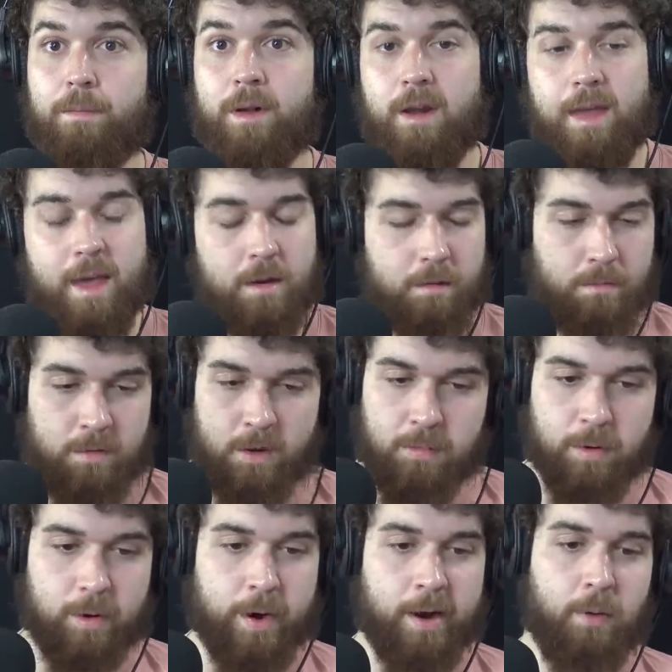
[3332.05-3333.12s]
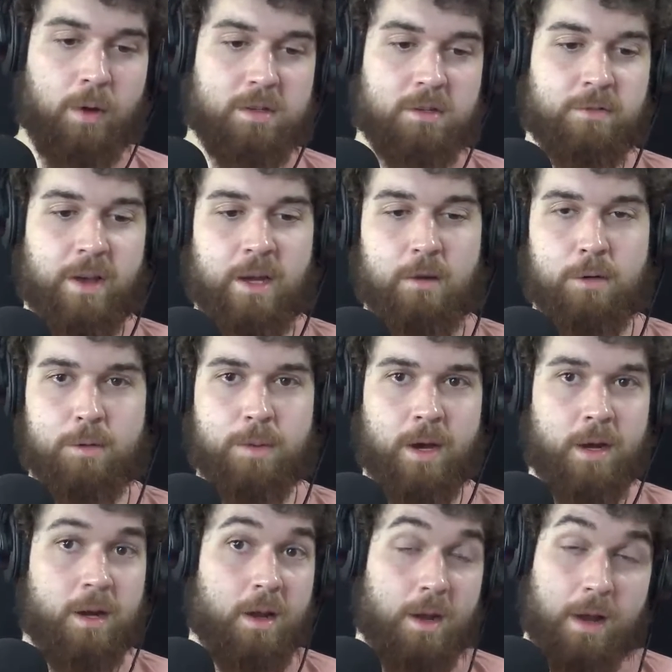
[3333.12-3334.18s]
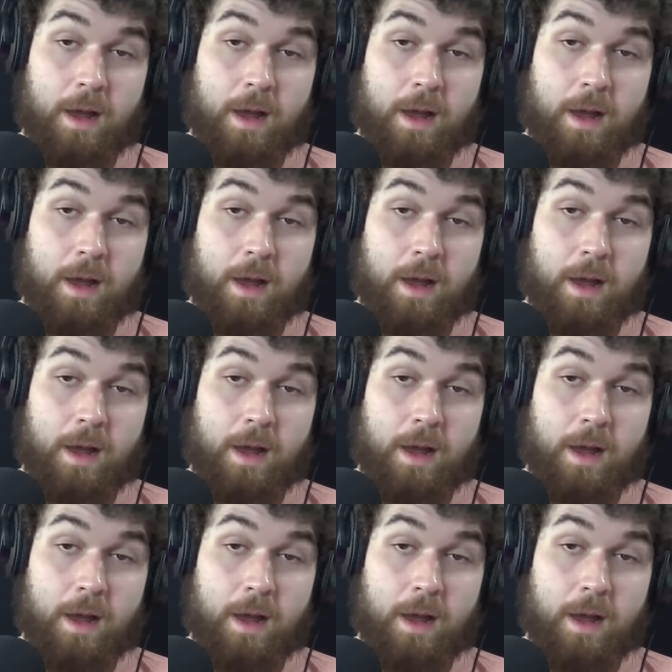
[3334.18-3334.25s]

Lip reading: But again, McGregor wants to fight Usman.